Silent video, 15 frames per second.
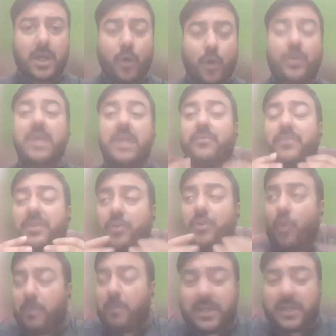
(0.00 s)

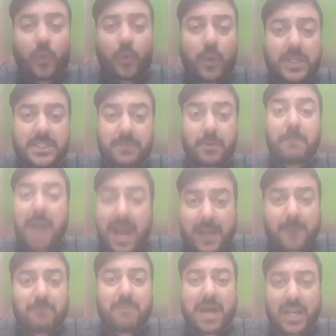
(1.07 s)
Nobody told us about
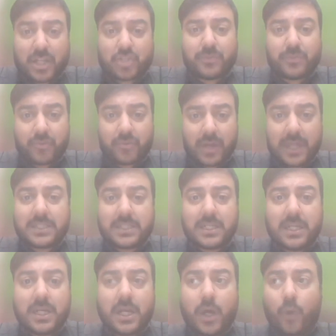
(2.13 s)
backup management, right?
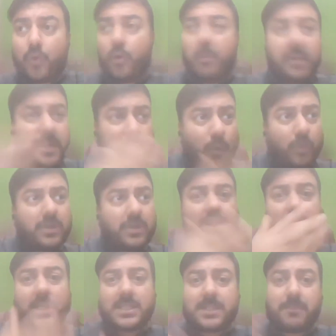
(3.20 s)
Nobody told
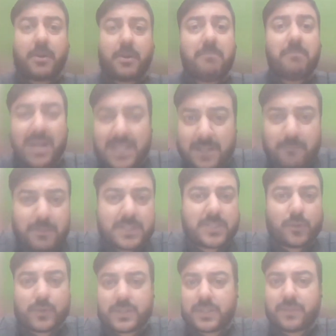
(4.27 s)
us about multiple
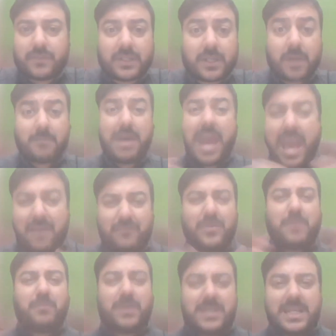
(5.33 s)
sources of income.
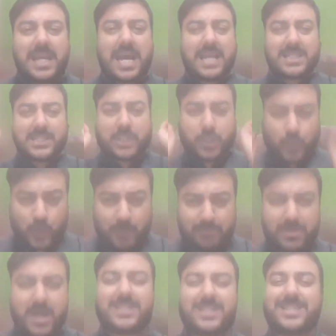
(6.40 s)
Everybody has
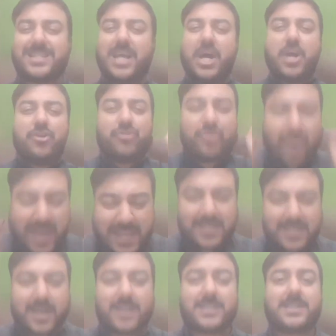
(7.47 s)
groomed us,
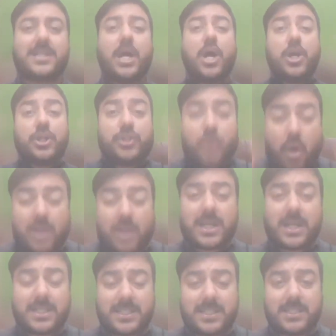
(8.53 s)
trained us, taught
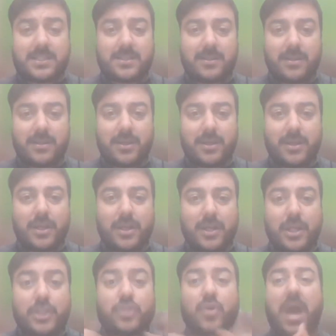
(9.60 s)
us
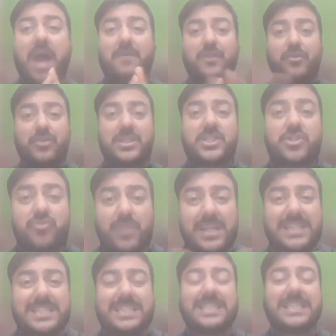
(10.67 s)
to have a
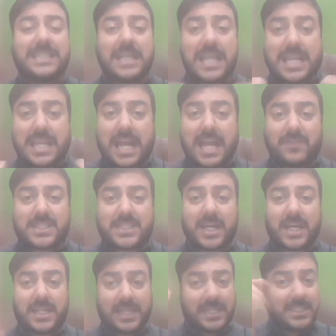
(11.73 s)
restricted
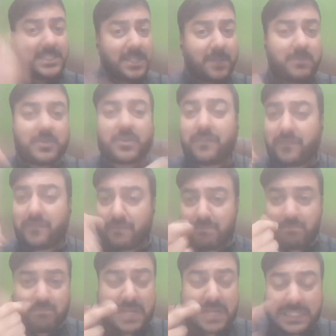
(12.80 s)
lifestyle in terms of
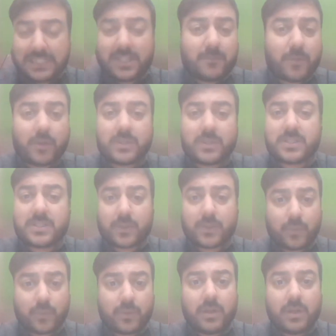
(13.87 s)
income also.